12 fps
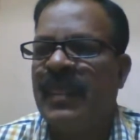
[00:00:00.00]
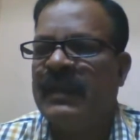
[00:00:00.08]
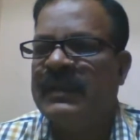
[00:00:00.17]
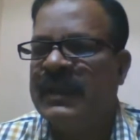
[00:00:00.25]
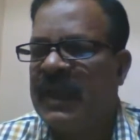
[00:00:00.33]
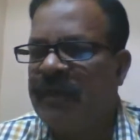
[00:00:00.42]

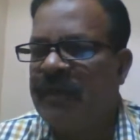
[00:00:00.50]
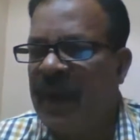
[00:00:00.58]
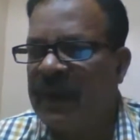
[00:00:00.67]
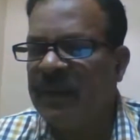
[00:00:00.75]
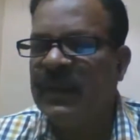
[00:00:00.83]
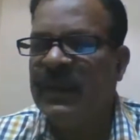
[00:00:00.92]
that part
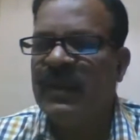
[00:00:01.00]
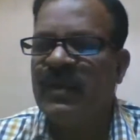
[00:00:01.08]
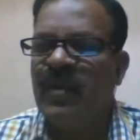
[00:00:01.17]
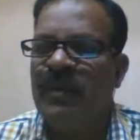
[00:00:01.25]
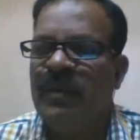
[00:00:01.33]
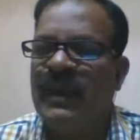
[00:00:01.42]
of the
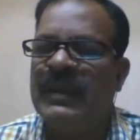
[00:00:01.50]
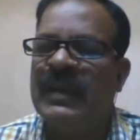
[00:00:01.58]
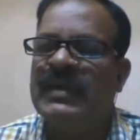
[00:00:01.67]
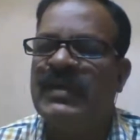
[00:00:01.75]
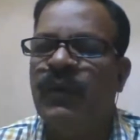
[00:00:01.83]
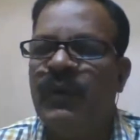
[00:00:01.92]
income and that
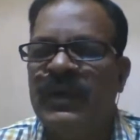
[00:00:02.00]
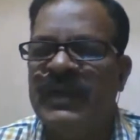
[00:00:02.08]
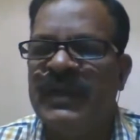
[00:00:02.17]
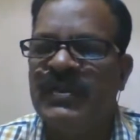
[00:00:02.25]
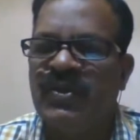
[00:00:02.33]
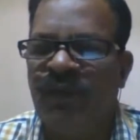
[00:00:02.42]
to that
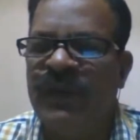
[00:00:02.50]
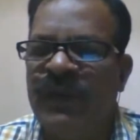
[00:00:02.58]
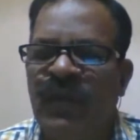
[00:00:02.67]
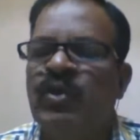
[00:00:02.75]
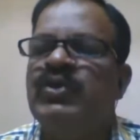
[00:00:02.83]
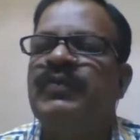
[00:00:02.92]
is to be
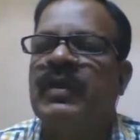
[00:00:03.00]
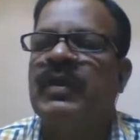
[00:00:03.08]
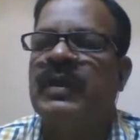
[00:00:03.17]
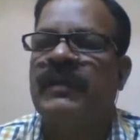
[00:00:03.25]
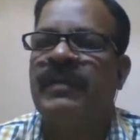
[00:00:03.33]
used for the